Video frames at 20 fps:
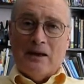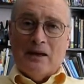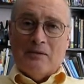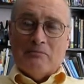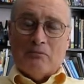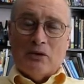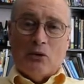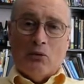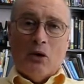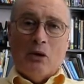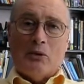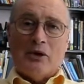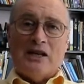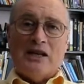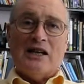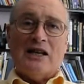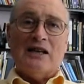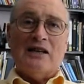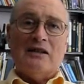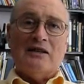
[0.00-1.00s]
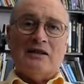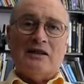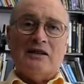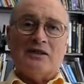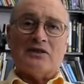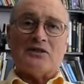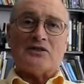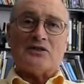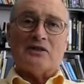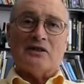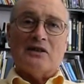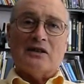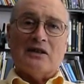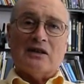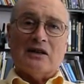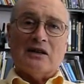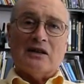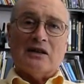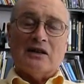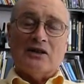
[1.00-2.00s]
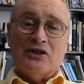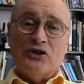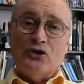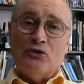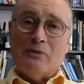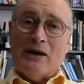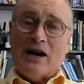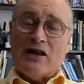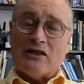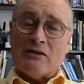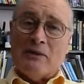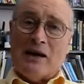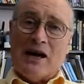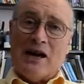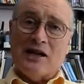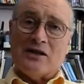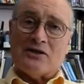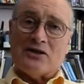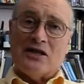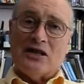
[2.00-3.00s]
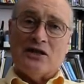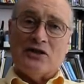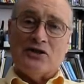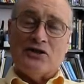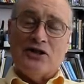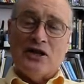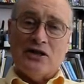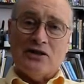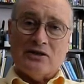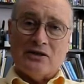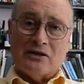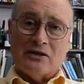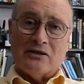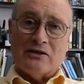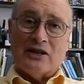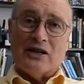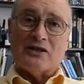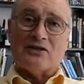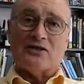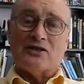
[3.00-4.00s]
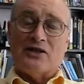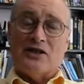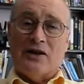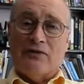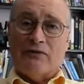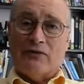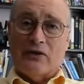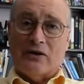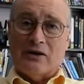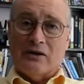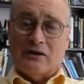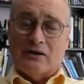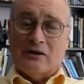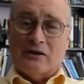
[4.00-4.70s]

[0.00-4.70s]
But what we need is a new mathematics in addition that's different,